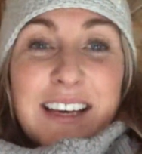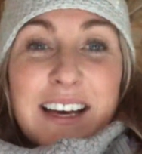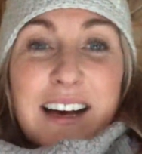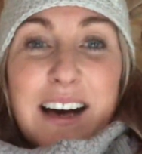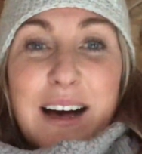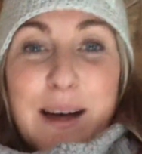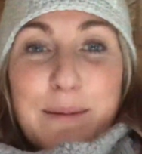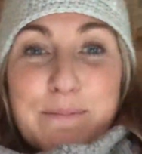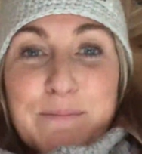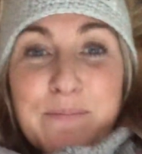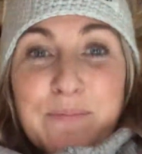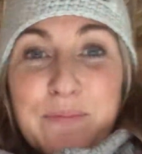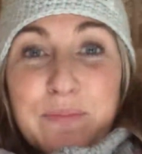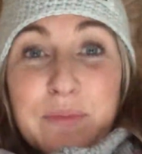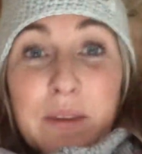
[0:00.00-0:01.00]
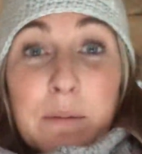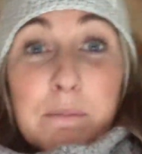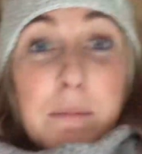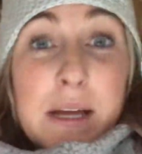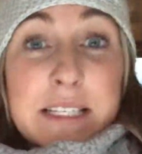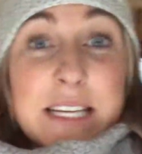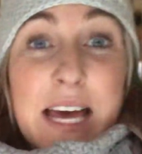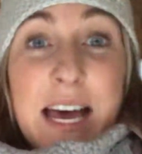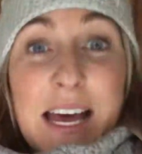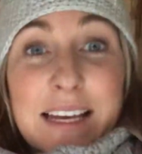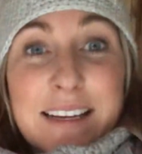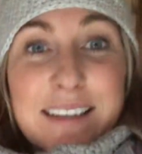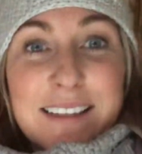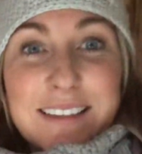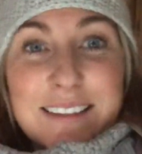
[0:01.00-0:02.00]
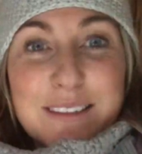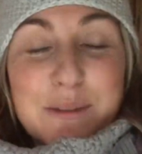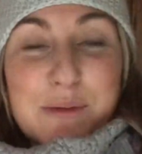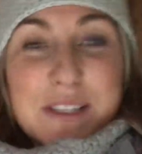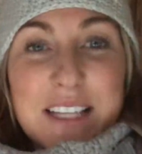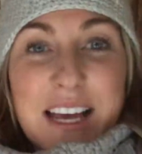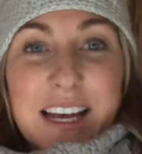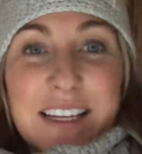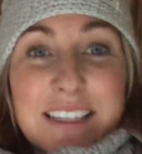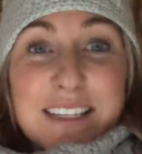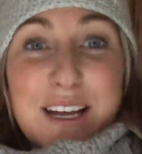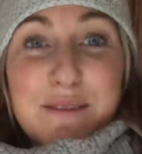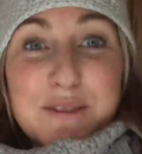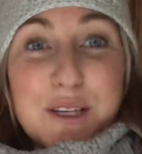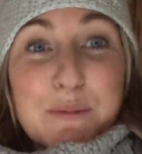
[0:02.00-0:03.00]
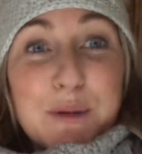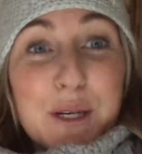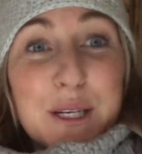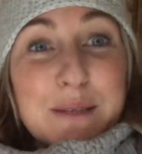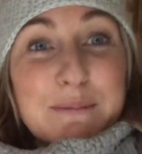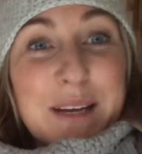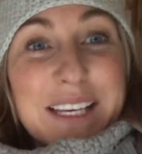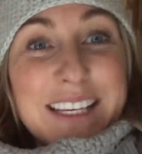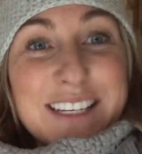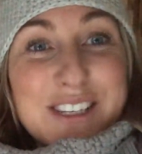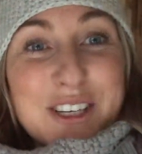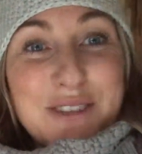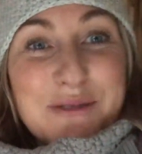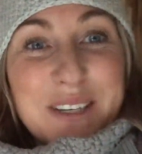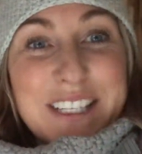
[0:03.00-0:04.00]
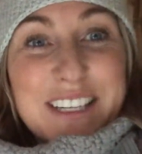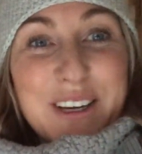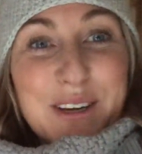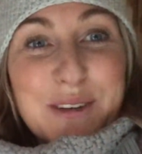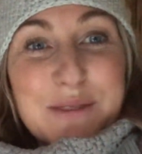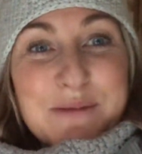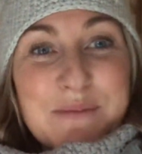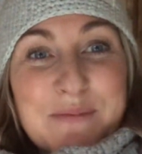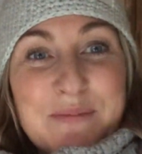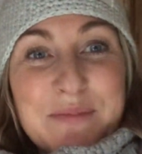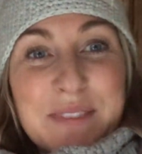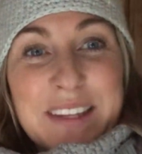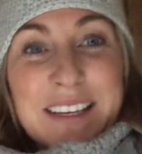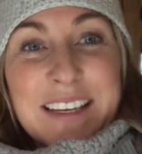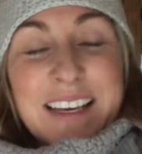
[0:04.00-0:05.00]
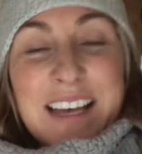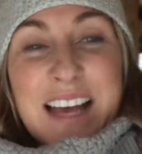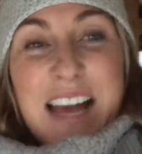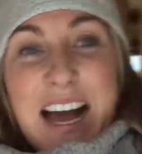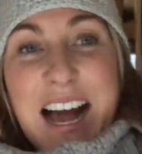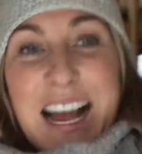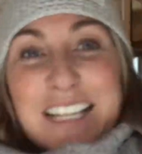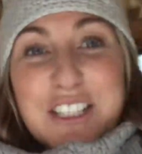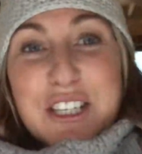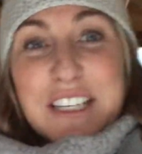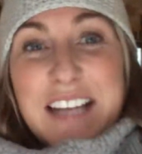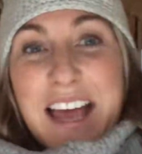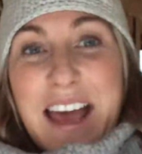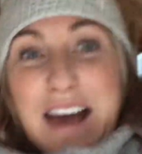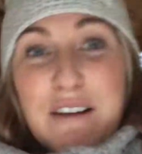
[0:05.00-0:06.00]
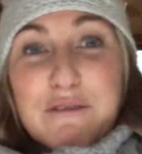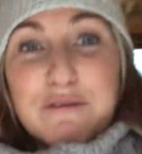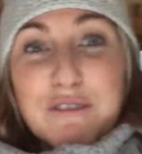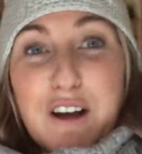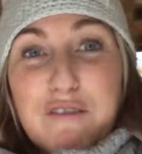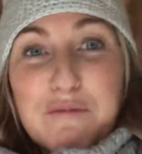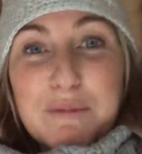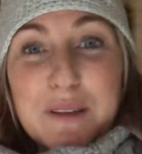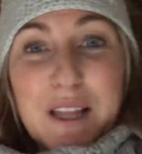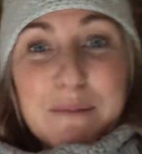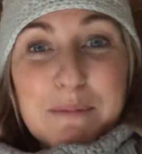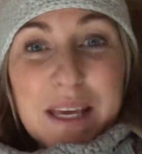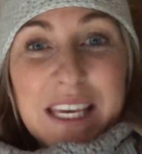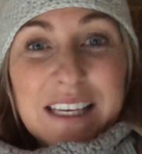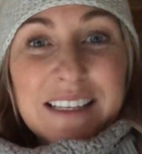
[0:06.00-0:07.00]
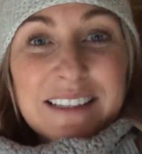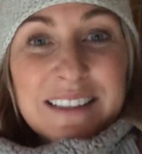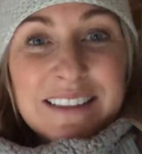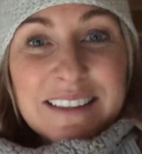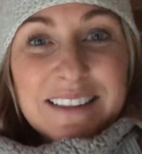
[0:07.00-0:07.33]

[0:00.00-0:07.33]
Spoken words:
My dad was kind enough to put in my kitchen window. I did have rough plumbing